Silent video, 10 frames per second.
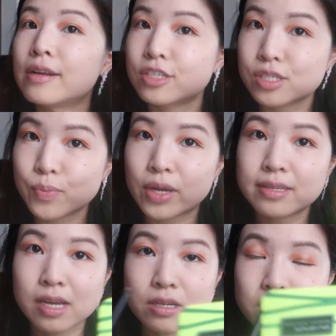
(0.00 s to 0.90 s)
just bring it
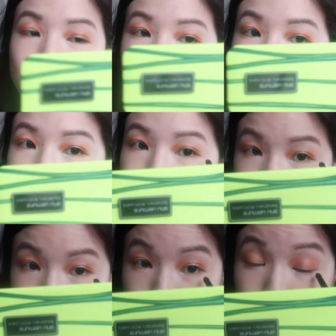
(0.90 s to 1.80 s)
down to the bottom as
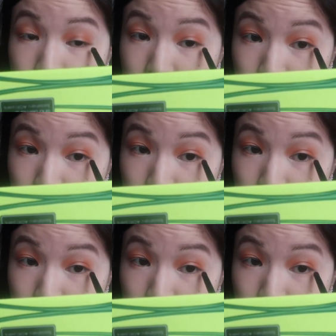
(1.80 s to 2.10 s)
well,